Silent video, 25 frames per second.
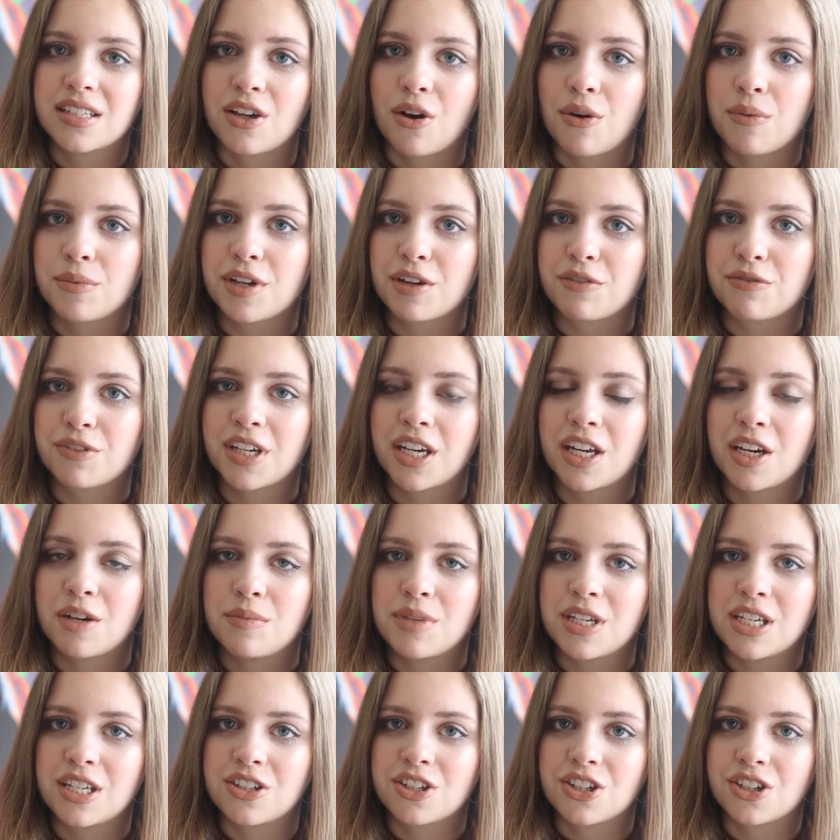So I'm definitely going
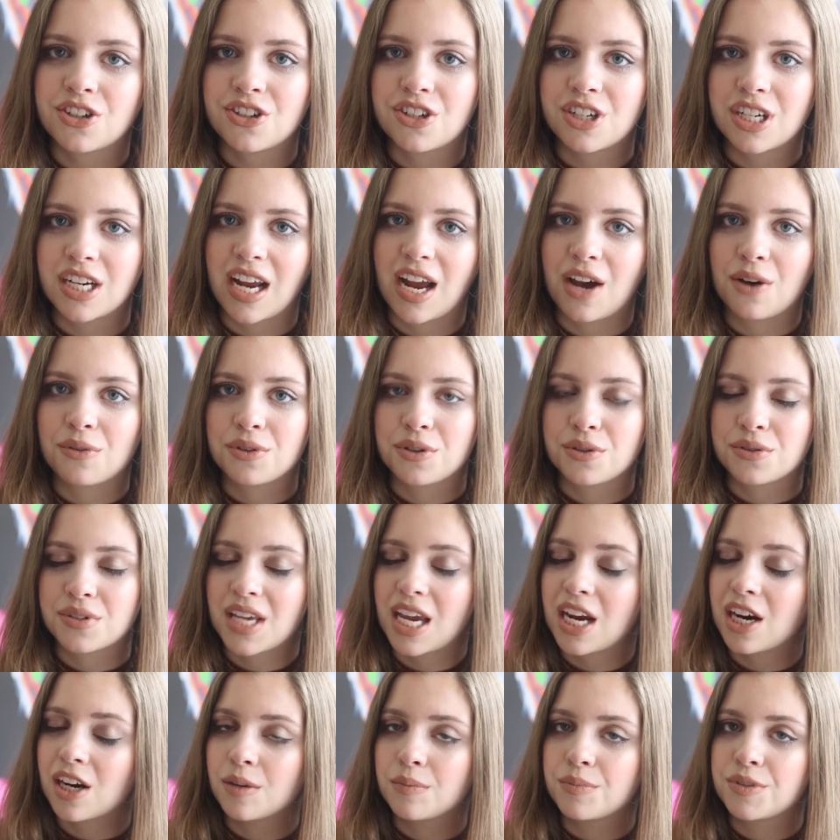to be searching out those
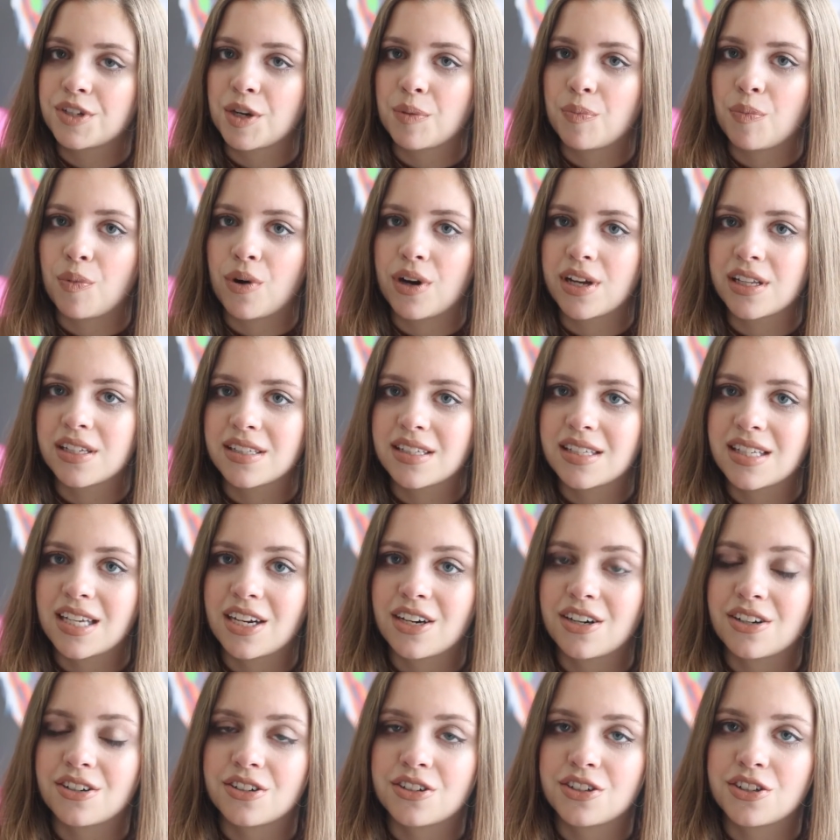carob chip ones.
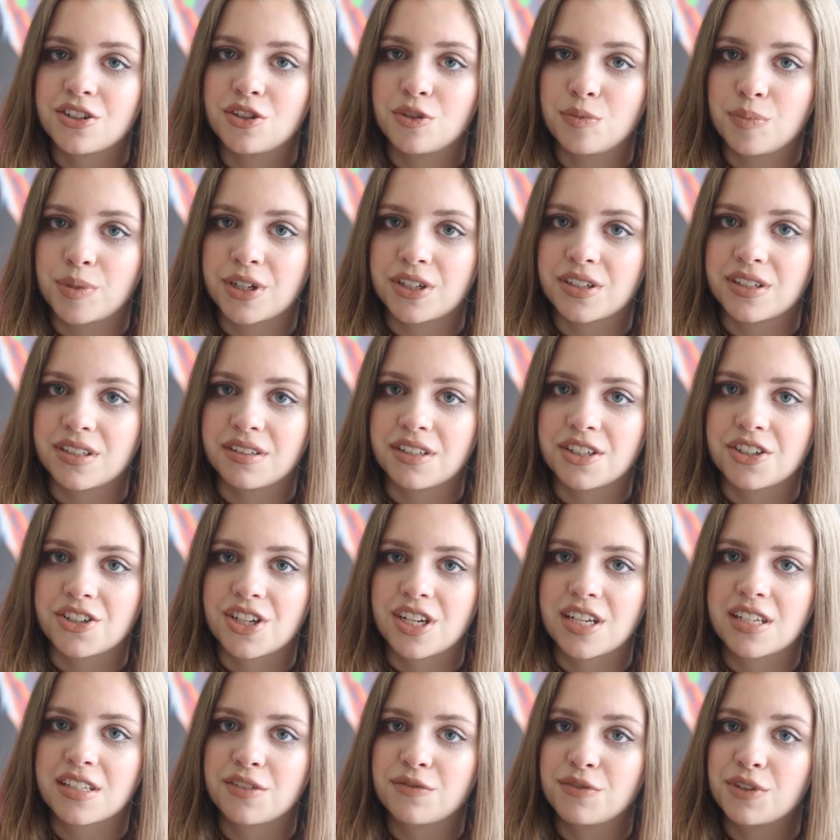They are super
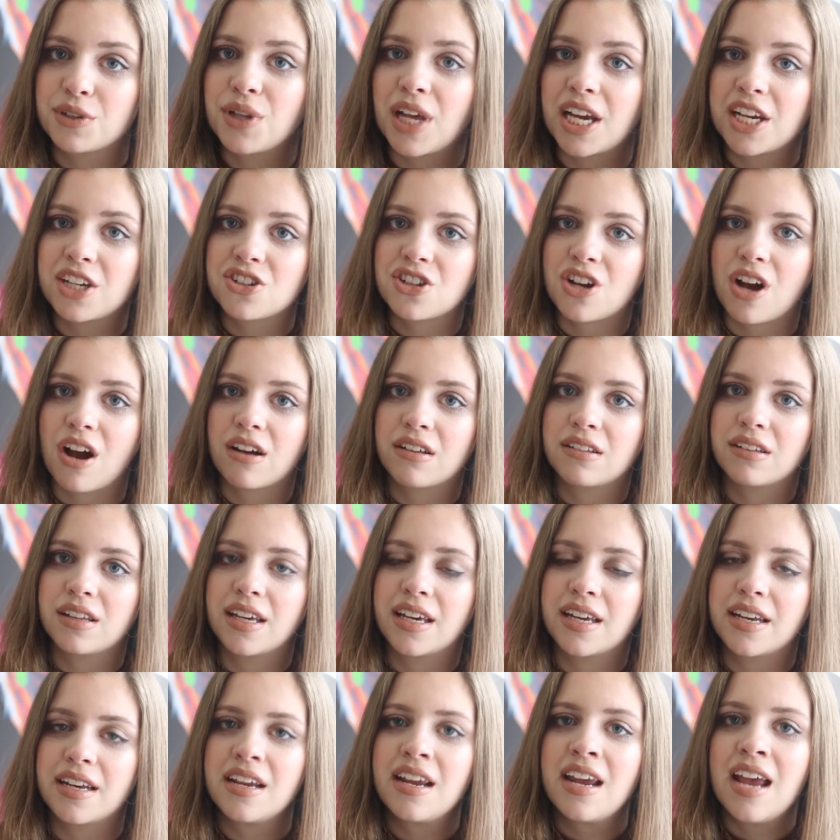delicious. If you like
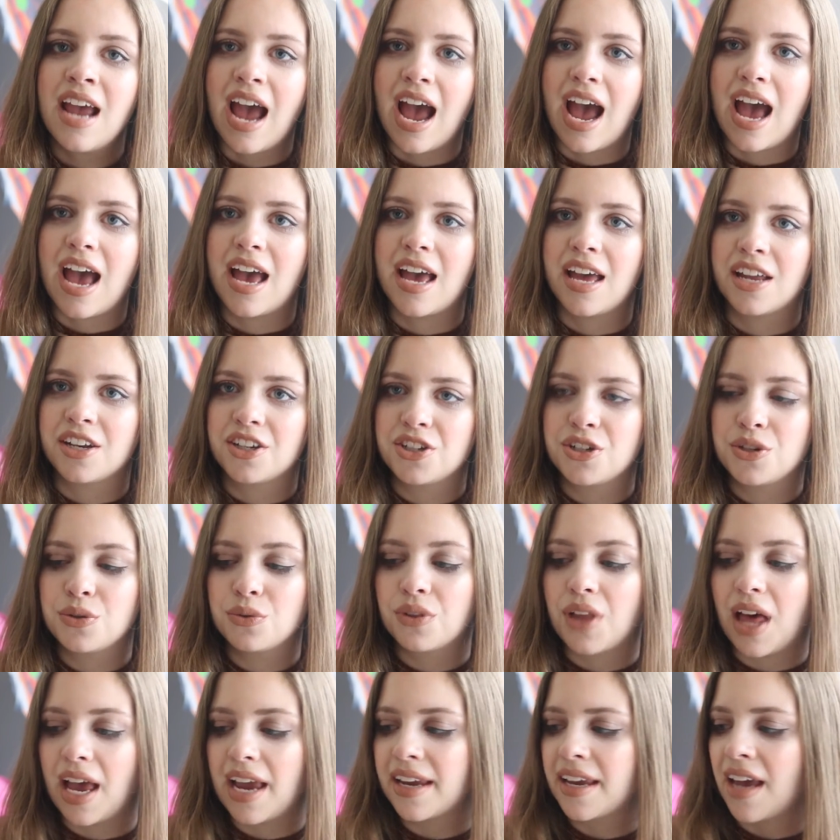chocolate, budget and
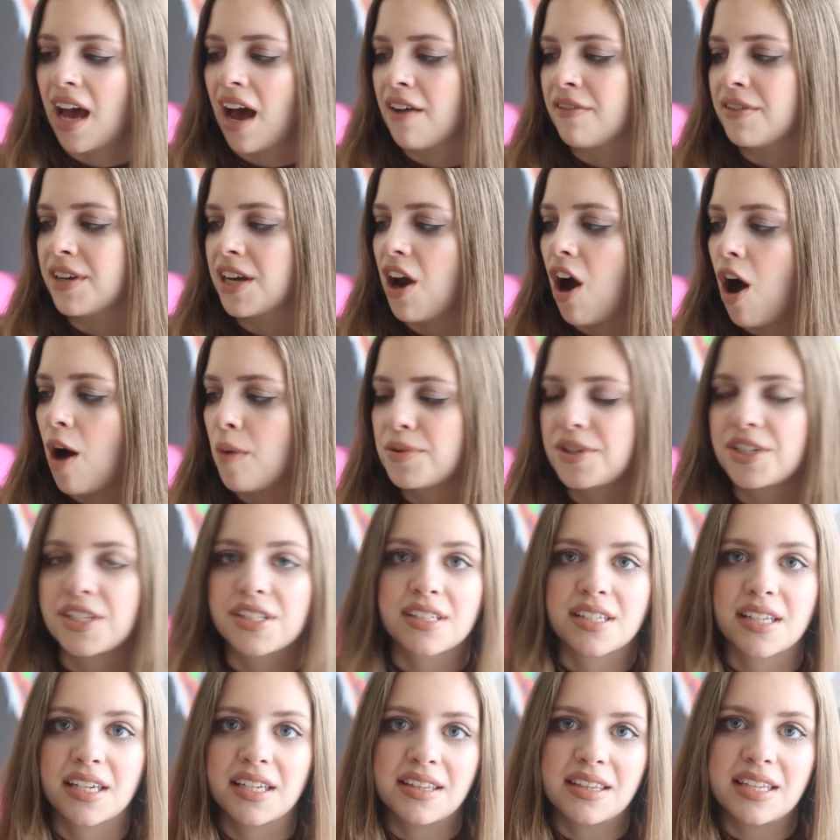you like having
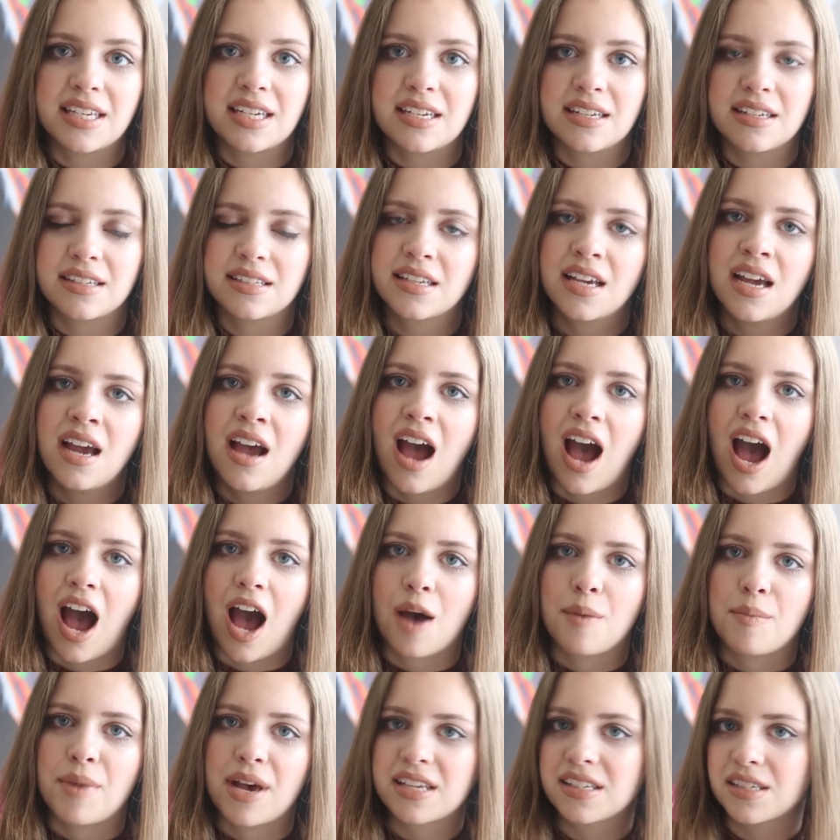options like these
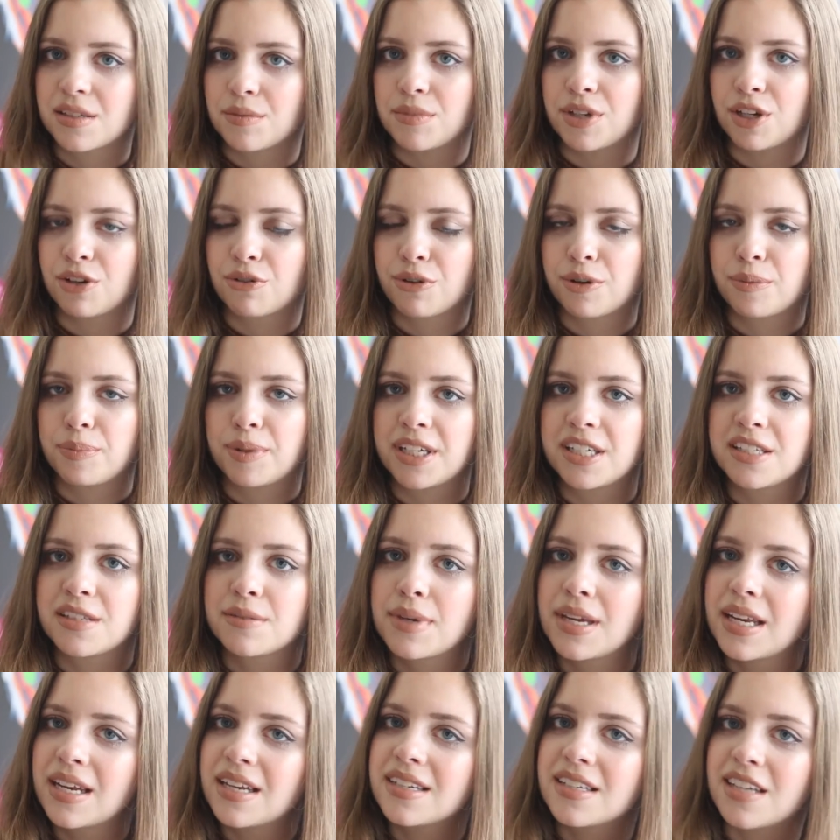um, as a meal
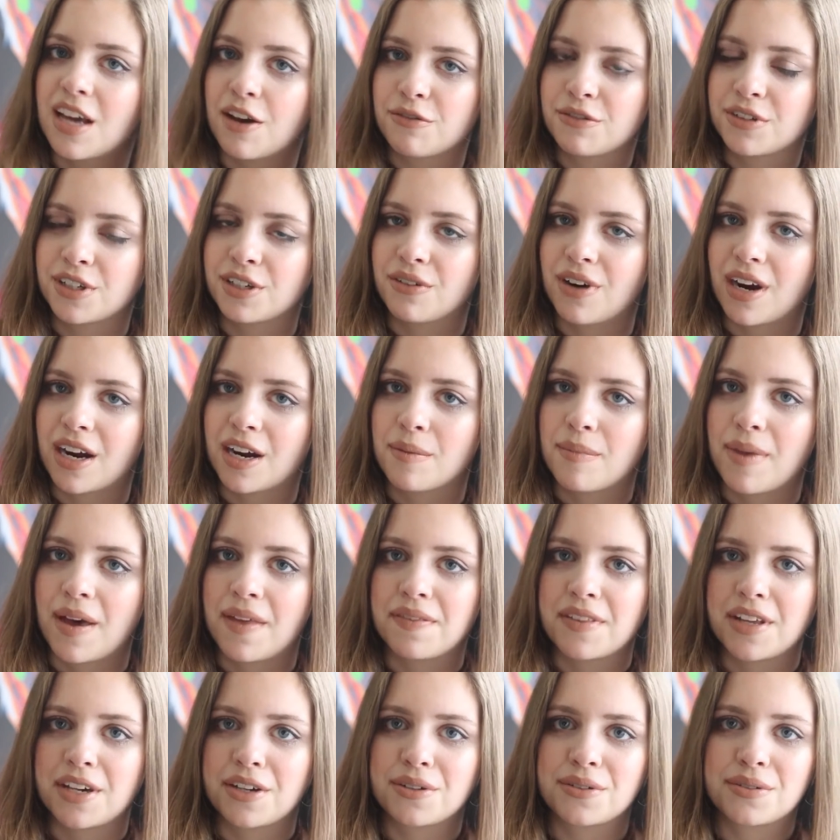replacement, definitely recommend